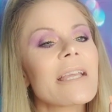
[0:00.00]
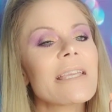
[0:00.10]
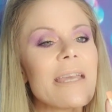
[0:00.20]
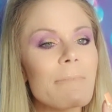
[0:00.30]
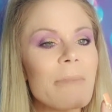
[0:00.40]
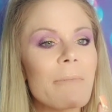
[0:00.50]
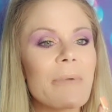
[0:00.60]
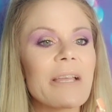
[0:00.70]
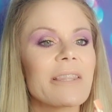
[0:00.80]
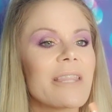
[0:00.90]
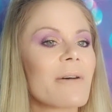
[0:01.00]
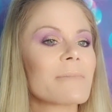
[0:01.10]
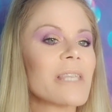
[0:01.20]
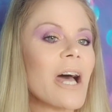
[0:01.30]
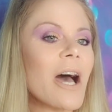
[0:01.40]
give me a big
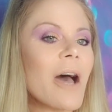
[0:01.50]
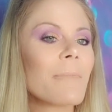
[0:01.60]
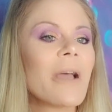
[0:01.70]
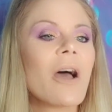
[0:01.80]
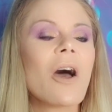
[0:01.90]
thumbs up.